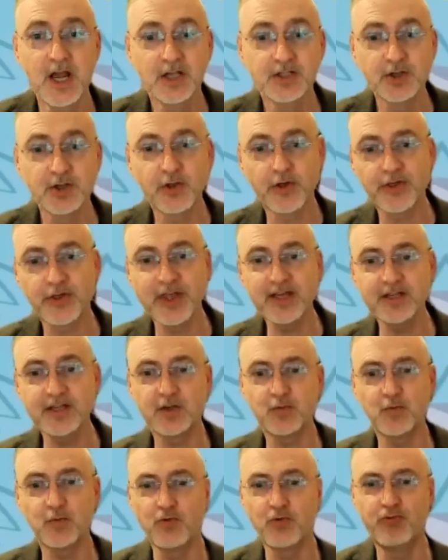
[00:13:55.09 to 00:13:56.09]
So the
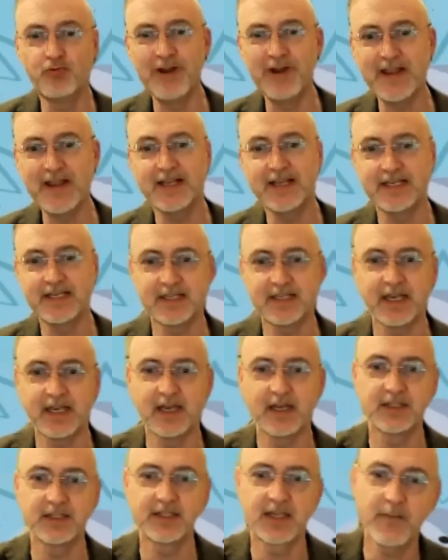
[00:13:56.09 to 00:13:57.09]
things that we're really
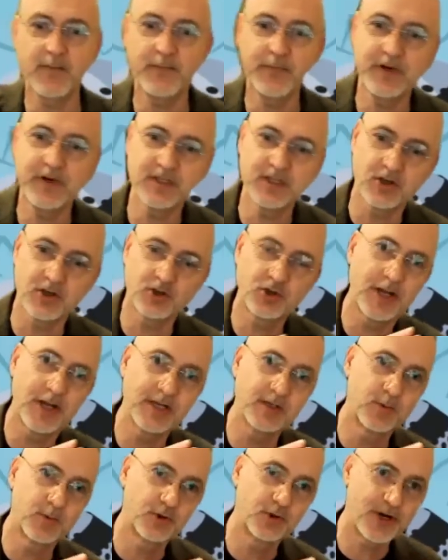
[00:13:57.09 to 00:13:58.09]
seeing is companies that are
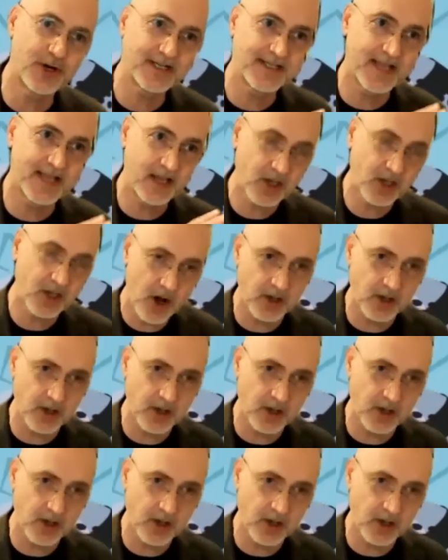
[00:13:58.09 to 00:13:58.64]
trying to address that